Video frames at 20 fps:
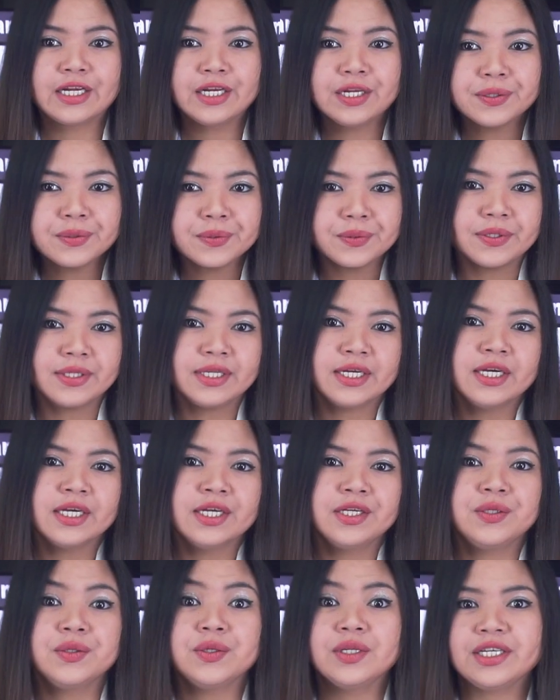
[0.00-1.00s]
glued
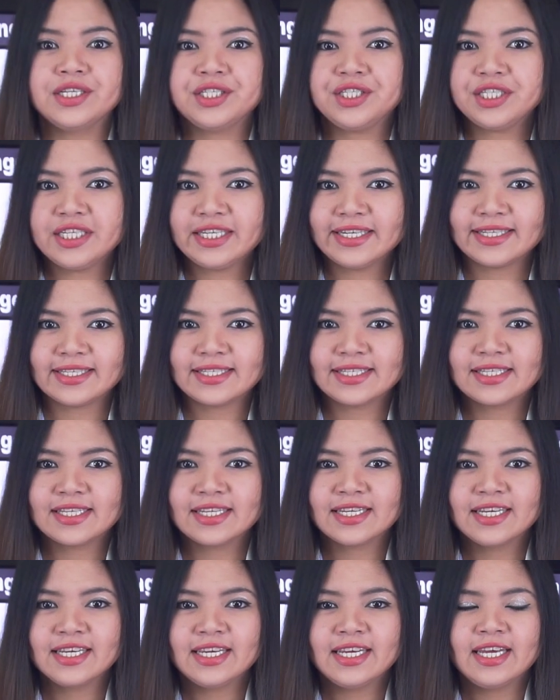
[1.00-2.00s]
to the
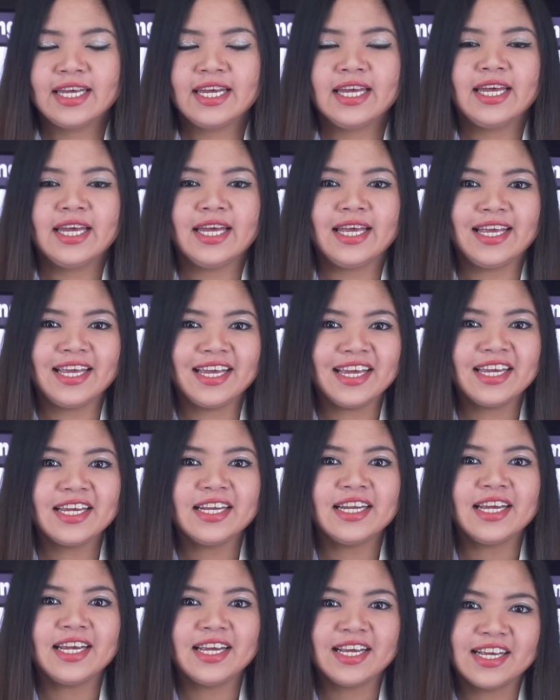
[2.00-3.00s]
sheets.
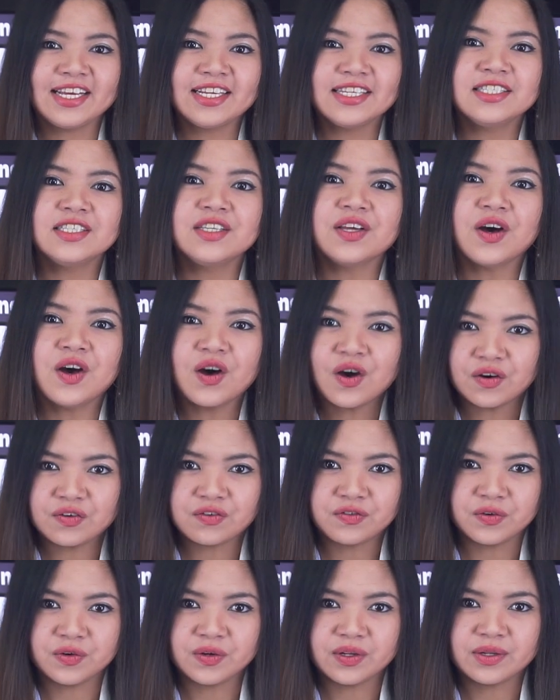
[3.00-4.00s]
It is
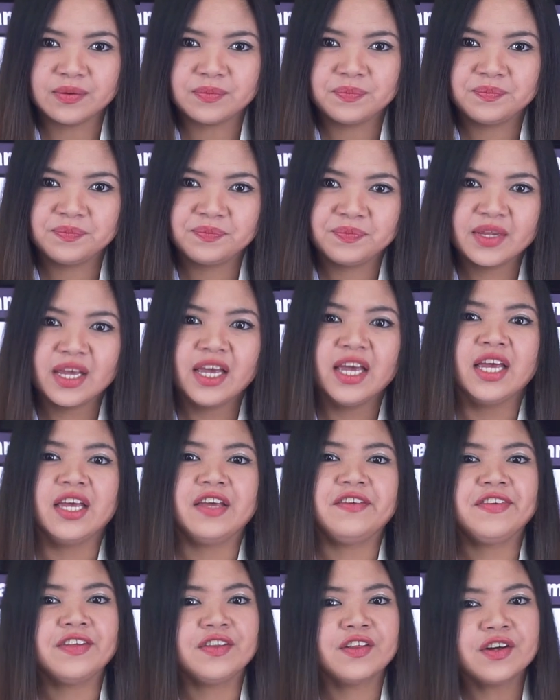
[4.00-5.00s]
awful.
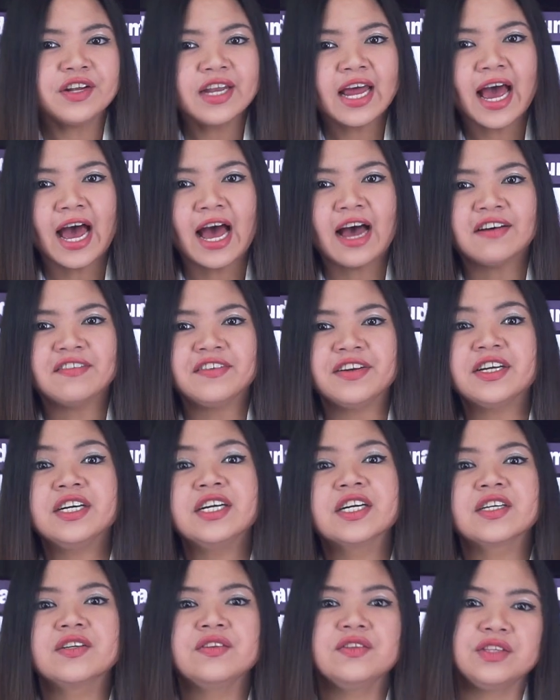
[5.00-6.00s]
If you don't have
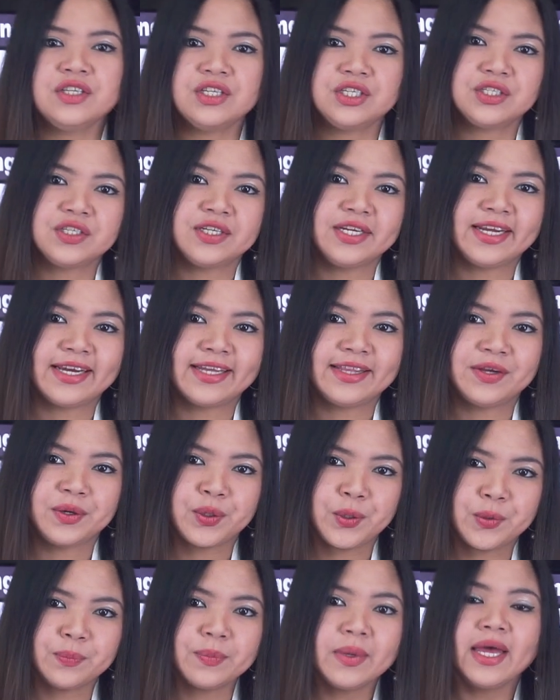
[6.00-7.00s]
air conditioning at
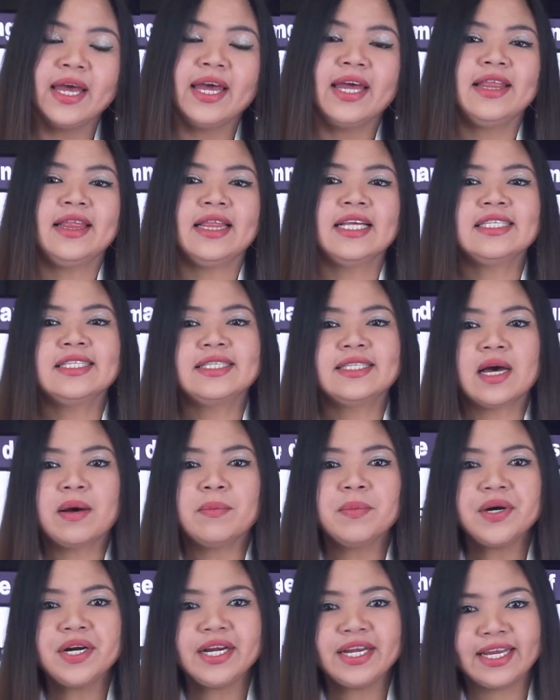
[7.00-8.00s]
home, the
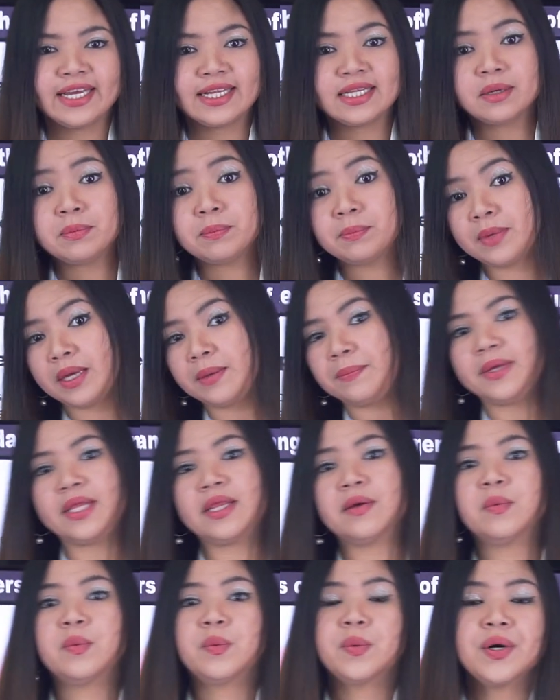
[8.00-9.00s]
summer heat may be
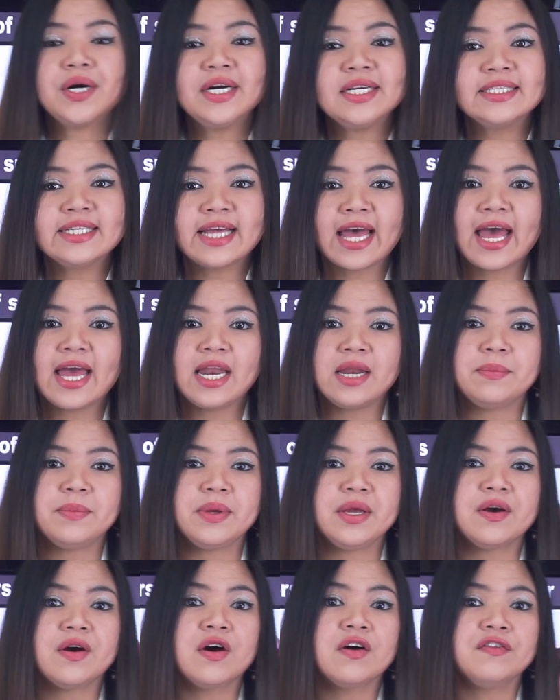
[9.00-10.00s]
the worst
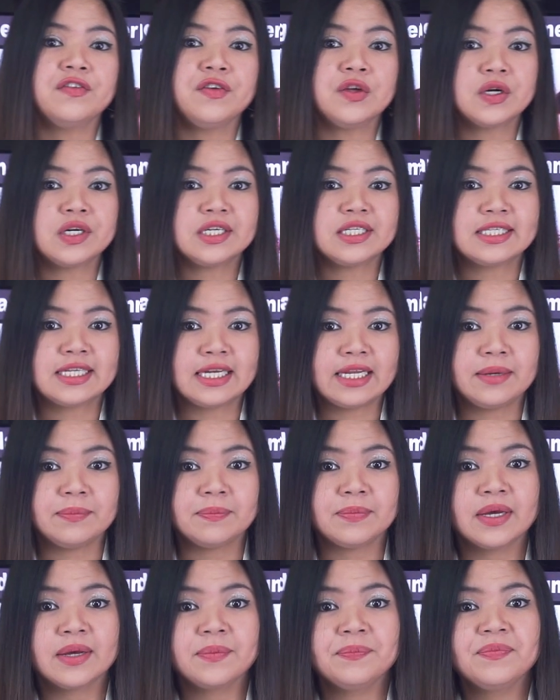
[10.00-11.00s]
enemy of your sleep.